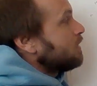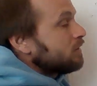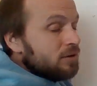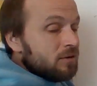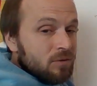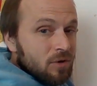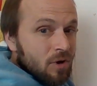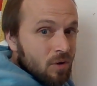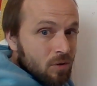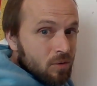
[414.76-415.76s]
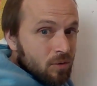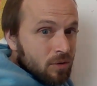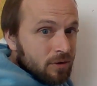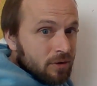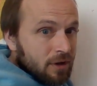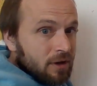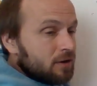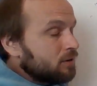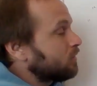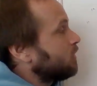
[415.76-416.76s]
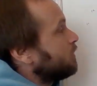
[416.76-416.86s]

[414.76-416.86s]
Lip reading: then you know, okay, you know